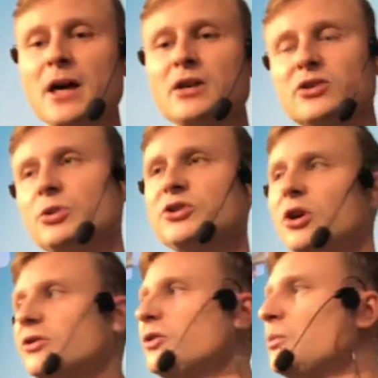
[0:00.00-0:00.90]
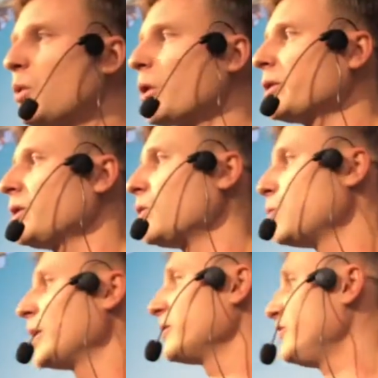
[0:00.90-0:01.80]
So we talked to the board of
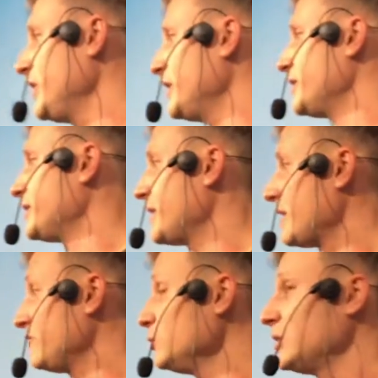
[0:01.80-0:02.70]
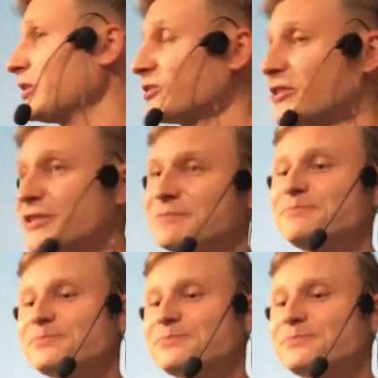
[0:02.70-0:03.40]
one of these food clusters,